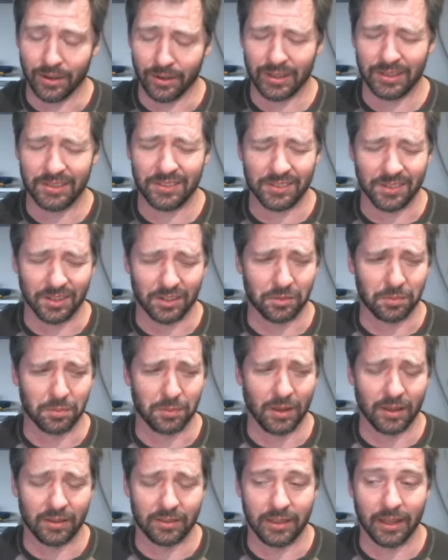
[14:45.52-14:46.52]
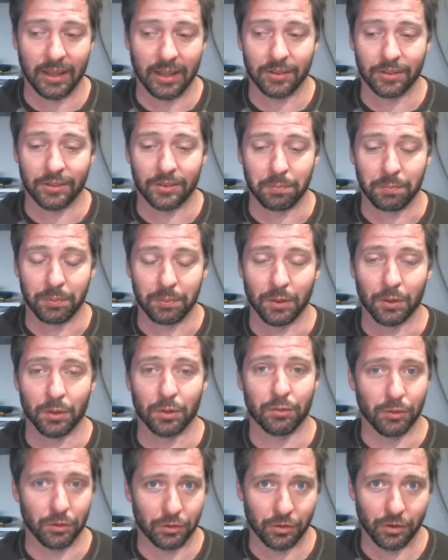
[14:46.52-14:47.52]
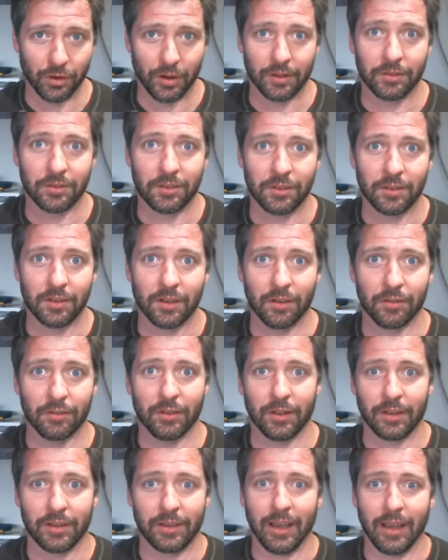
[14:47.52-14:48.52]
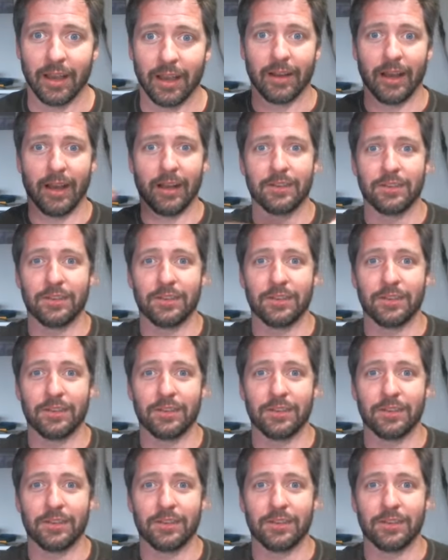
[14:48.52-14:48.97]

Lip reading: Oh, that's that is beautiful trust of like, yeah, I